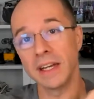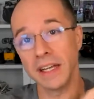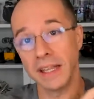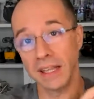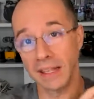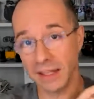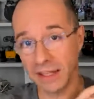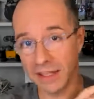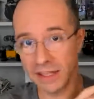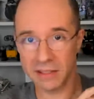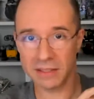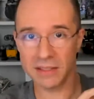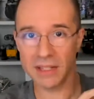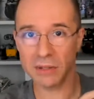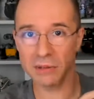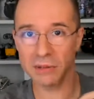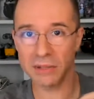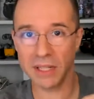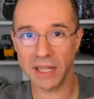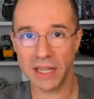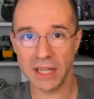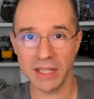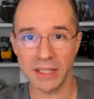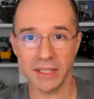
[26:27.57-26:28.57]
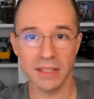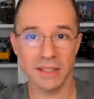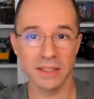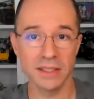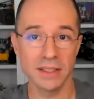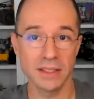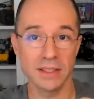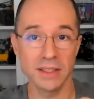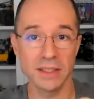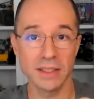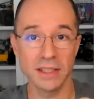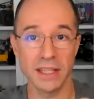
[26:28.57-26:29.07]
and later down the
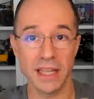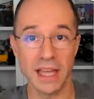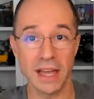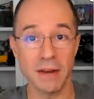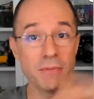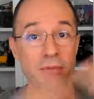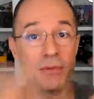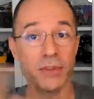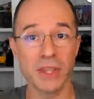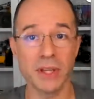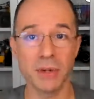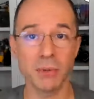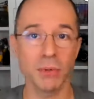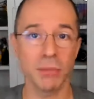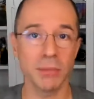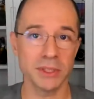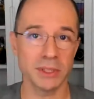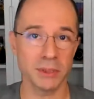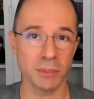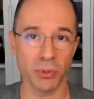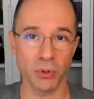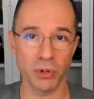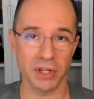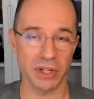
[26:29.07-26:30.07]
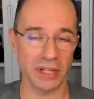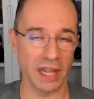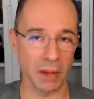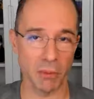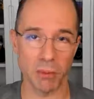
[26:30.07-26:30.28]
line, everything will be supported.